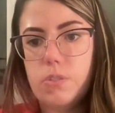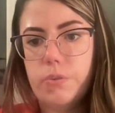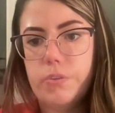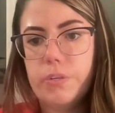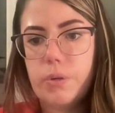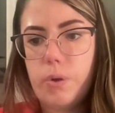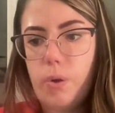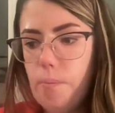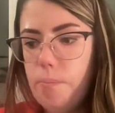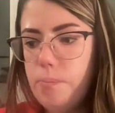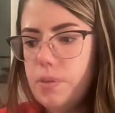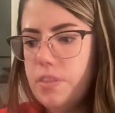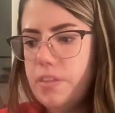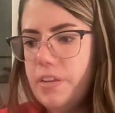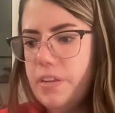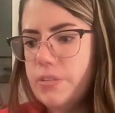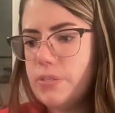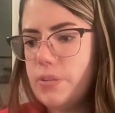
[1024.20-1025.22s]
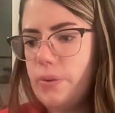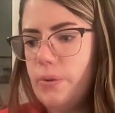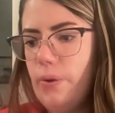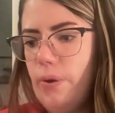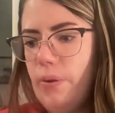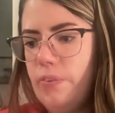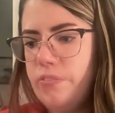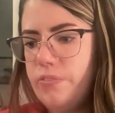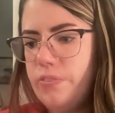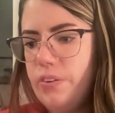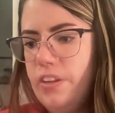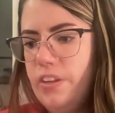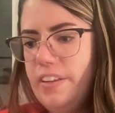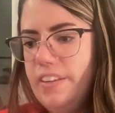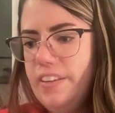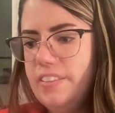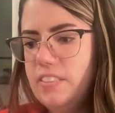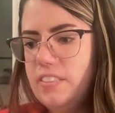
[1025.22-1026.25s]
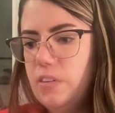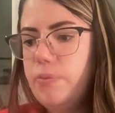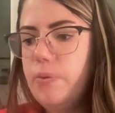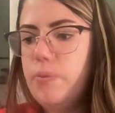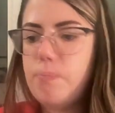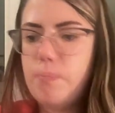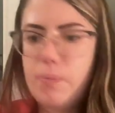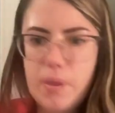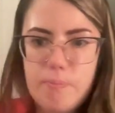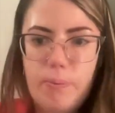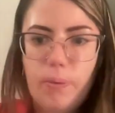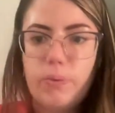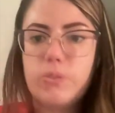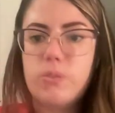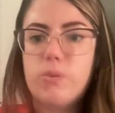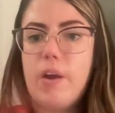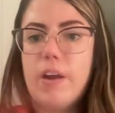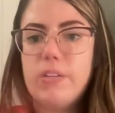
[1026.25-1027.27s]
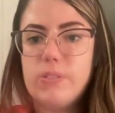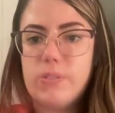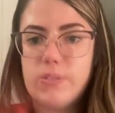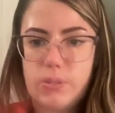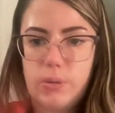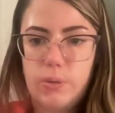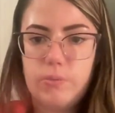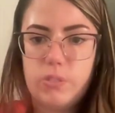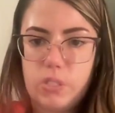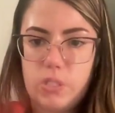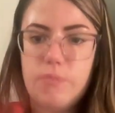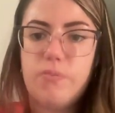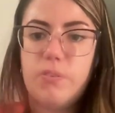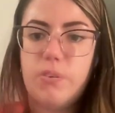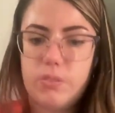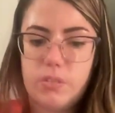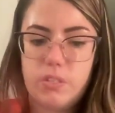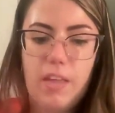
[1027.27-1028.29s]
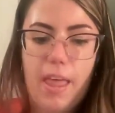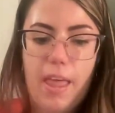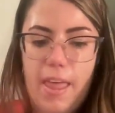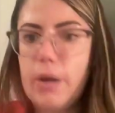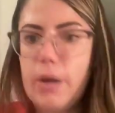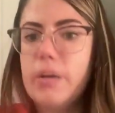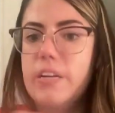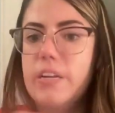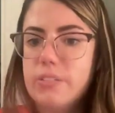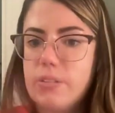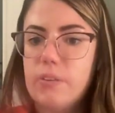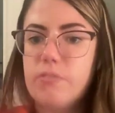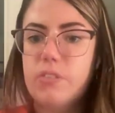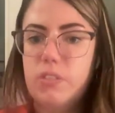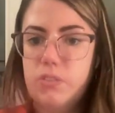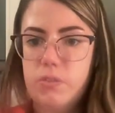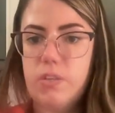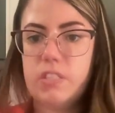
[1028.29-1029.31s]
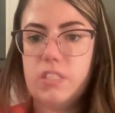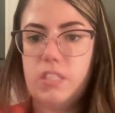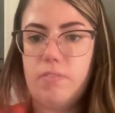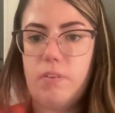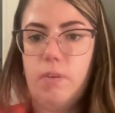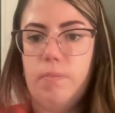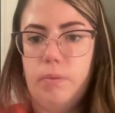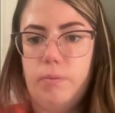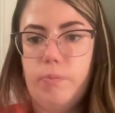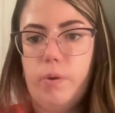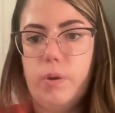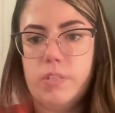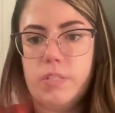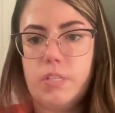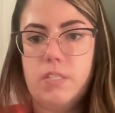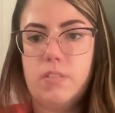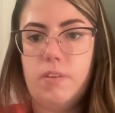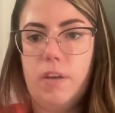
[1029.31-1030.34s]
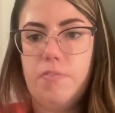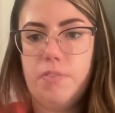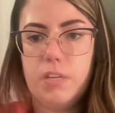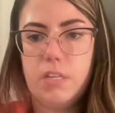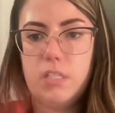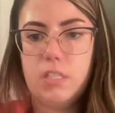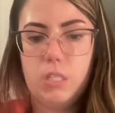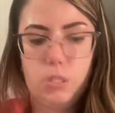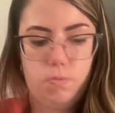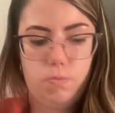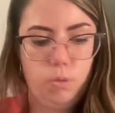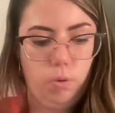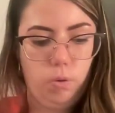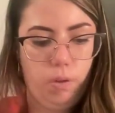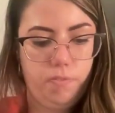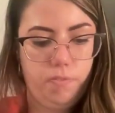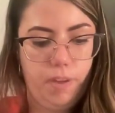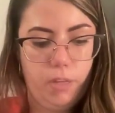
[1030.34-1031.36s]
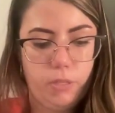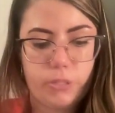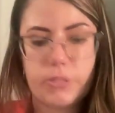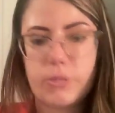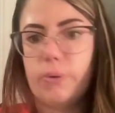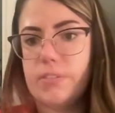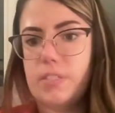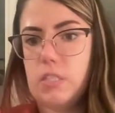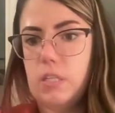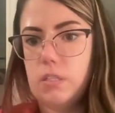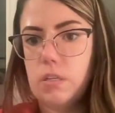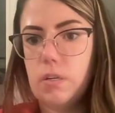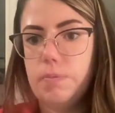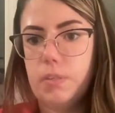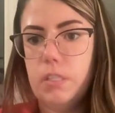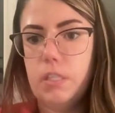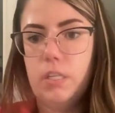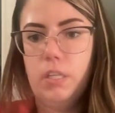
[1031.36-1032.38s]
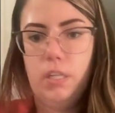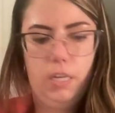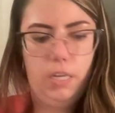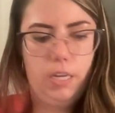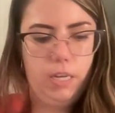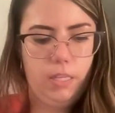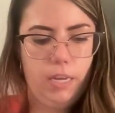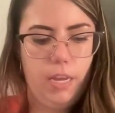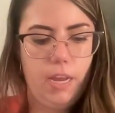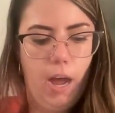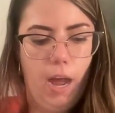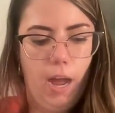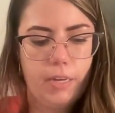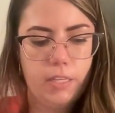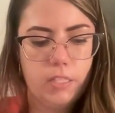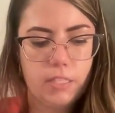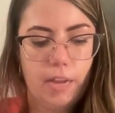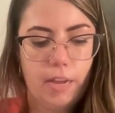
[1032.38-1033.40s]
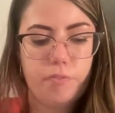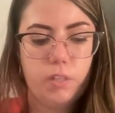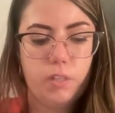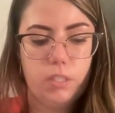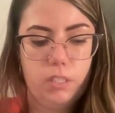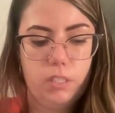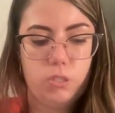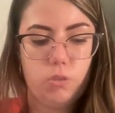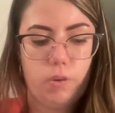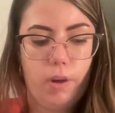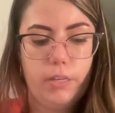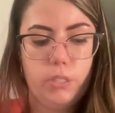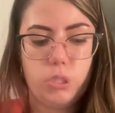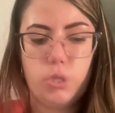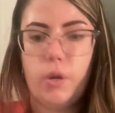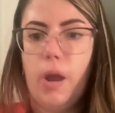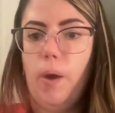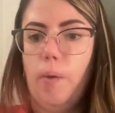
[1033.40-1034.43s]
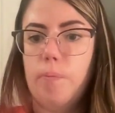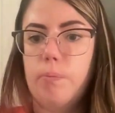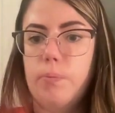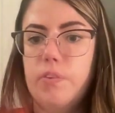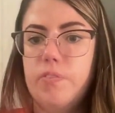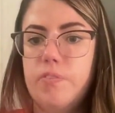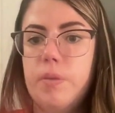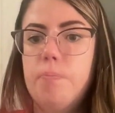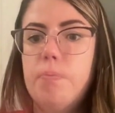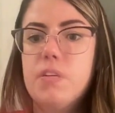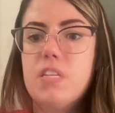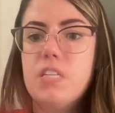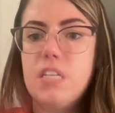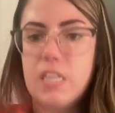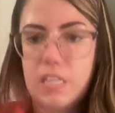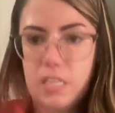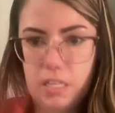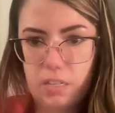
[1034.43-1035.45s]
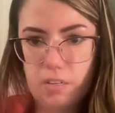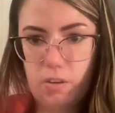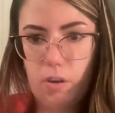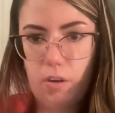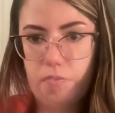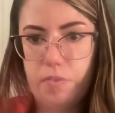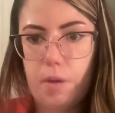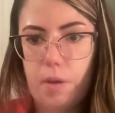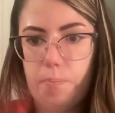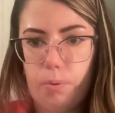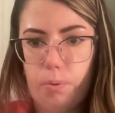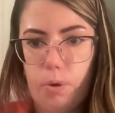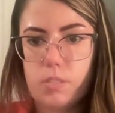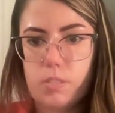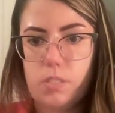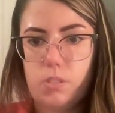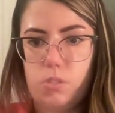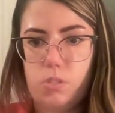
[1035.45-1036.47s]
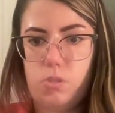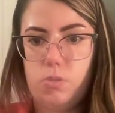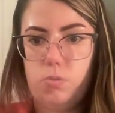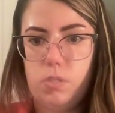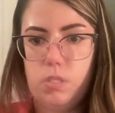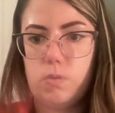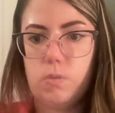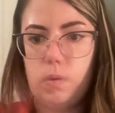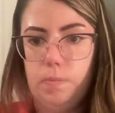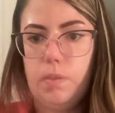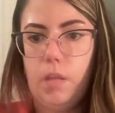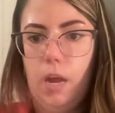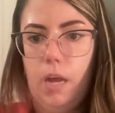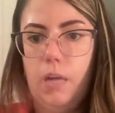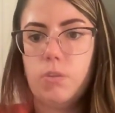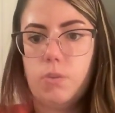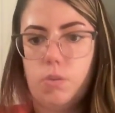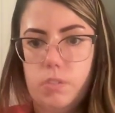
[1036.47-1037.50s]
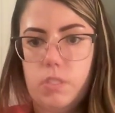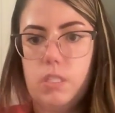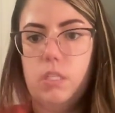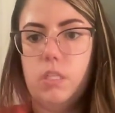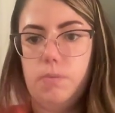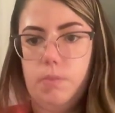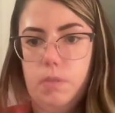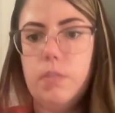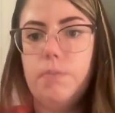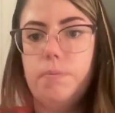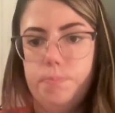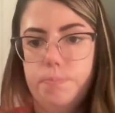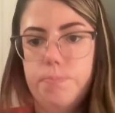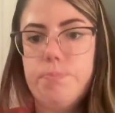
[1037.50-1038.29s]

So the combination of different people trying to solve different areas of the drug development process, I think this will advance considerably. And AI is definitely trying to help with the beginning of that process to streamline considerably.